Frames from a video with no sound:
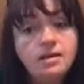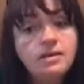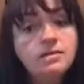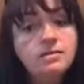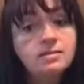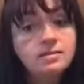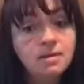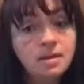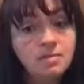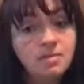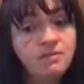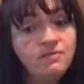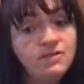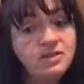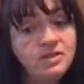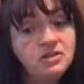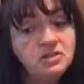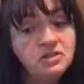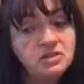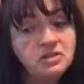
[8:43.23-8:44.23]
Some
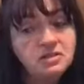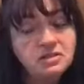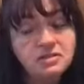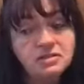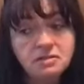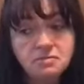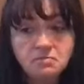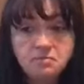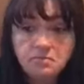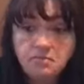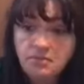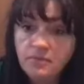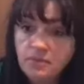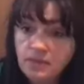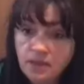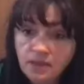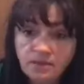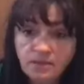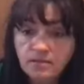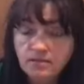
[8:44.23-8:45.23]
inventions,
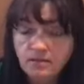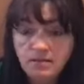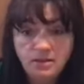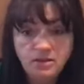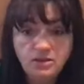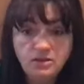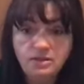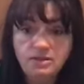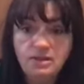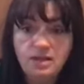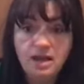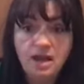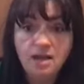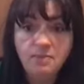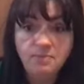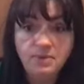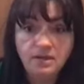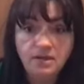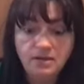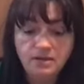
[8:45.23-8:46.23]
they just
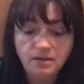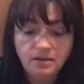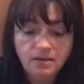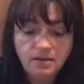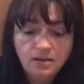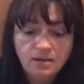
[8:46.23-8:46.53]
happen.